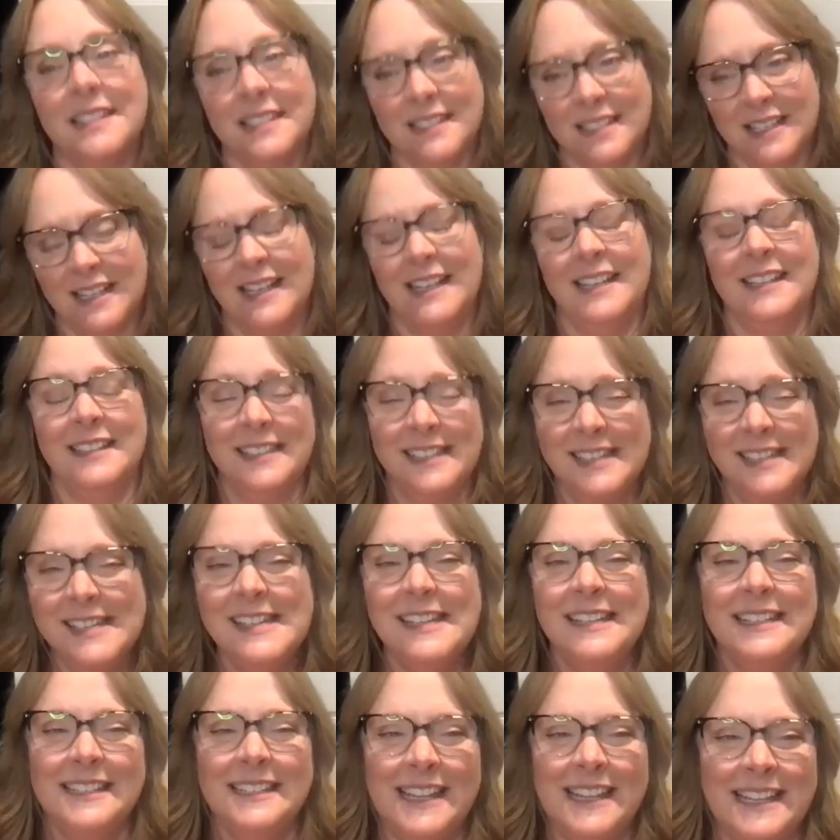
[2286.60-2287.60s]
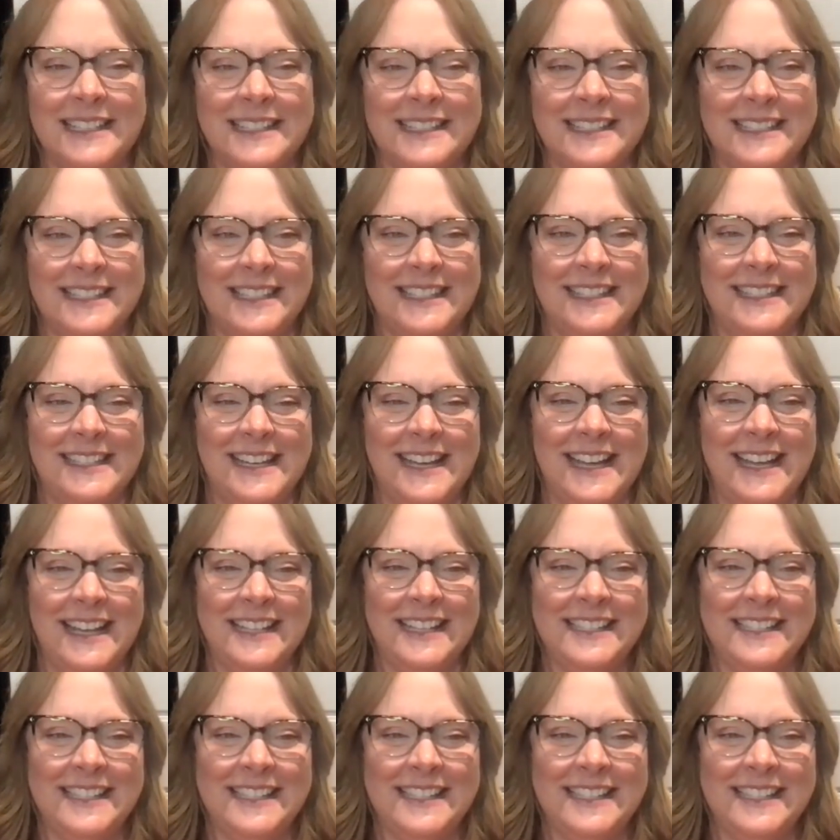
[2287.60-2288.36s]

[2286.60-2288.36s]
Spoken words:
is hot. Texas is hot.